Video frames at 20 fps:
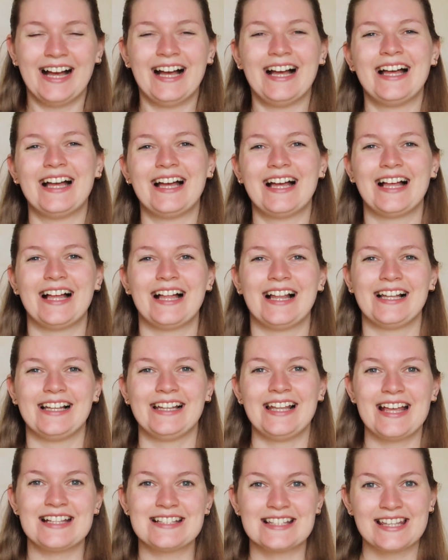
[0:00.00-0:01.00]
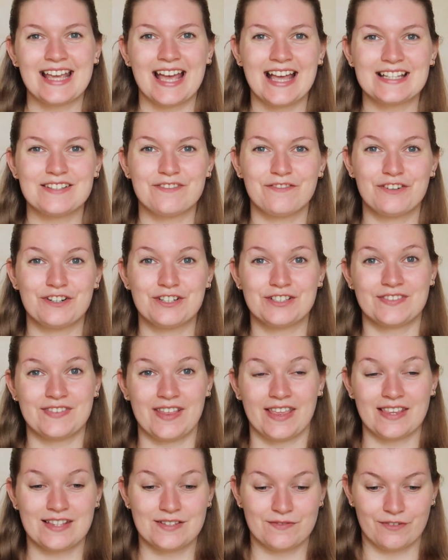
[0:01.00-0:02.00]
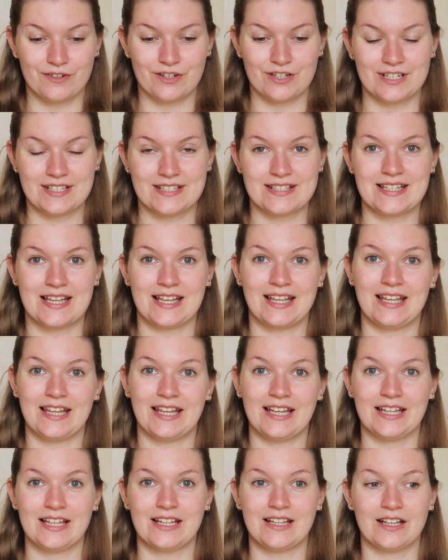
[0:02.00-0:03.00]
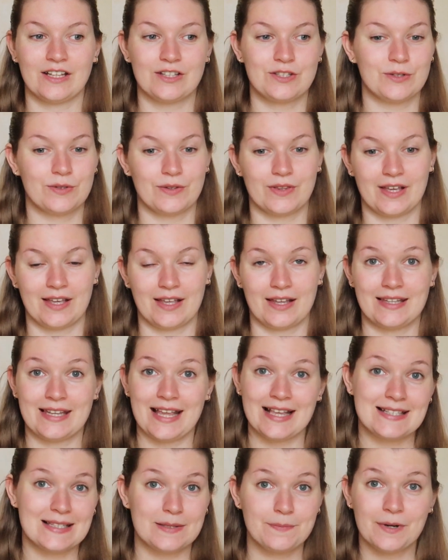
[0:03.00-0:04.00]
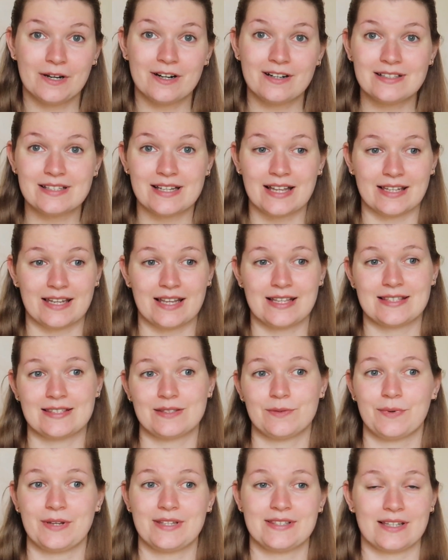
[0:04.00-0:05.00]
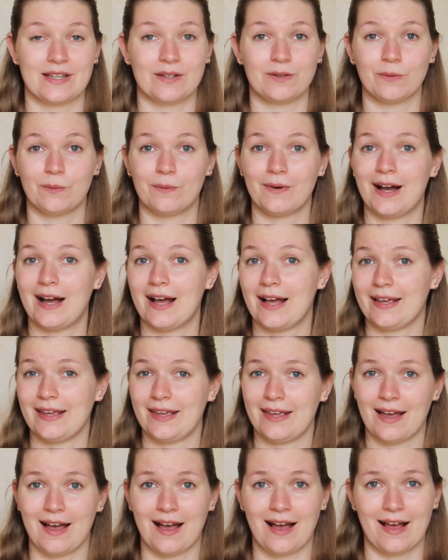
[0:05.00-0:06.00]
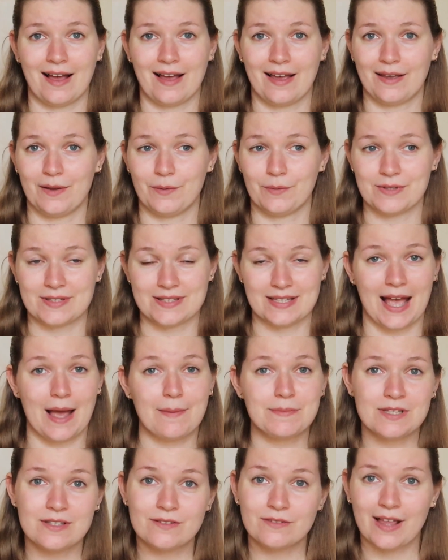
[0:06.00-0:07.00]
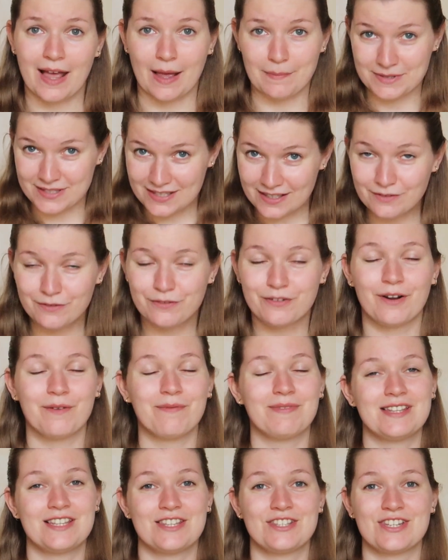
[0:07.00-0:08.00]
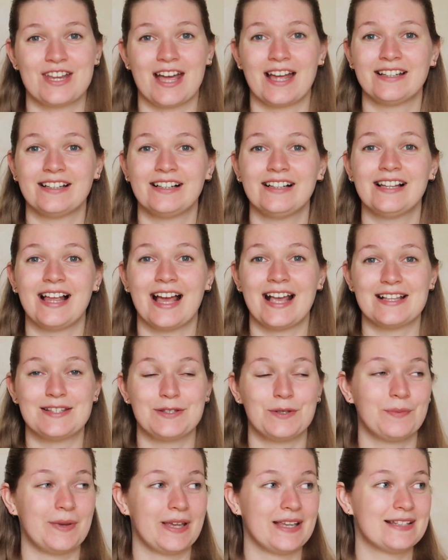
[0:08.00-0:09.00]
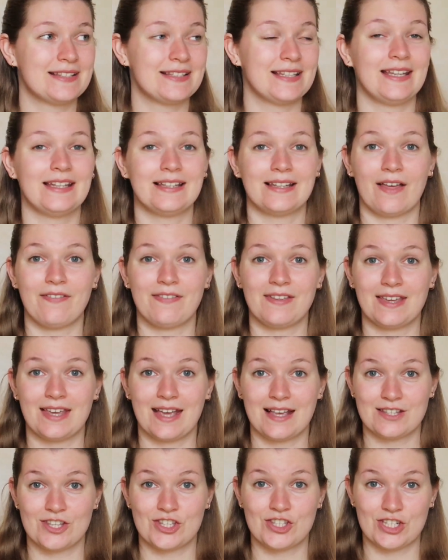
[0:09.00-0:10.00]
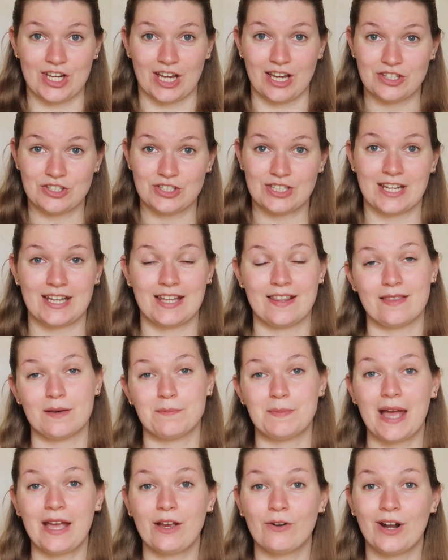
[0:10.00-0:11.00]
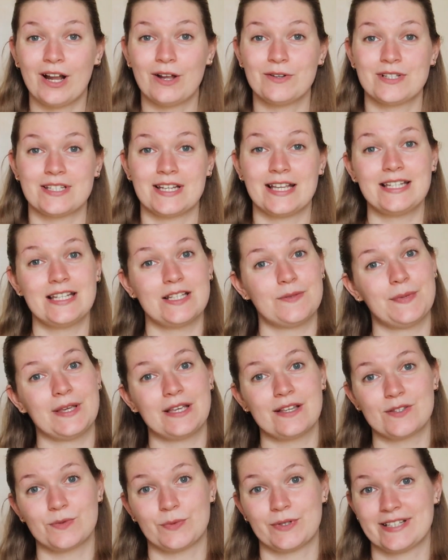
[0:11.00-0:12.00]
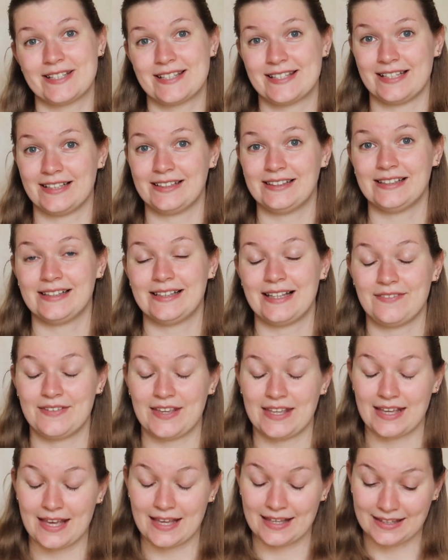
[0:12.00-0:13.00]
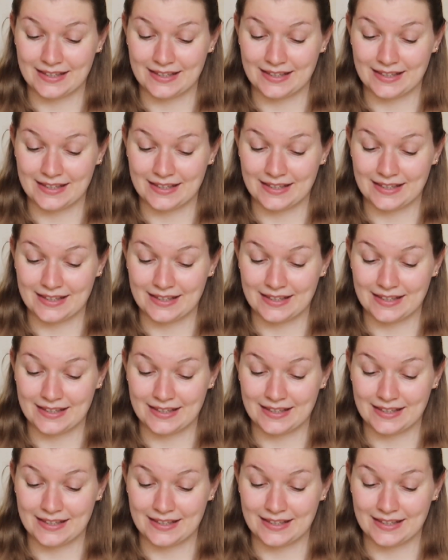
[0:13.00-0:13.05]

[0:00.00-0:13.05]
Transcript: Let's get first things first into the nasty part, and it's the reason why I was absent from this channel. As you may see, nothing has changed in the background, and it's because we're still living